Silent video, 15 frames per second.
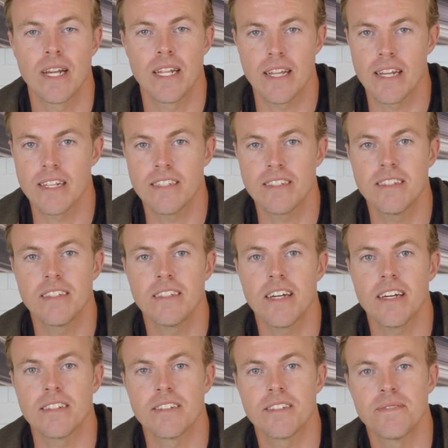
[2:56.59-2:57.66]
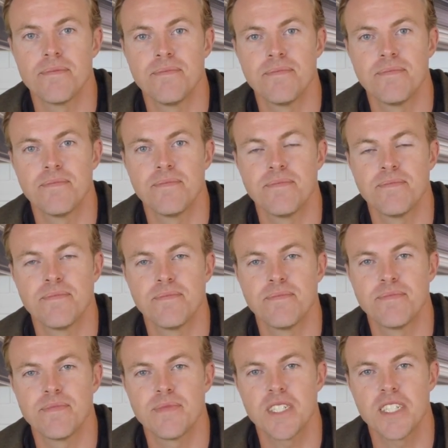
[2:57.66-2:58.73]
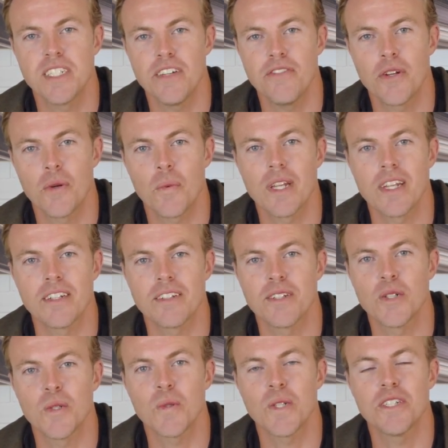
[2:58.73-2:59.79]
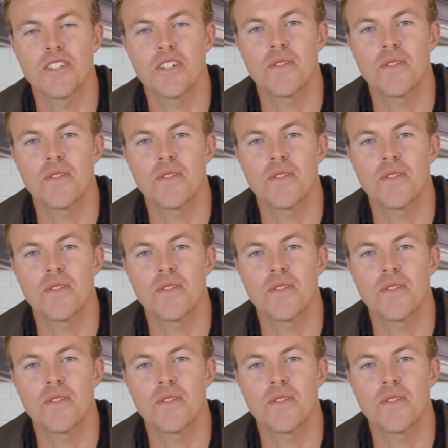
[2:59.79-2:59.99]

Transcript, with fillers: And that is the test, to see if you're willing to truly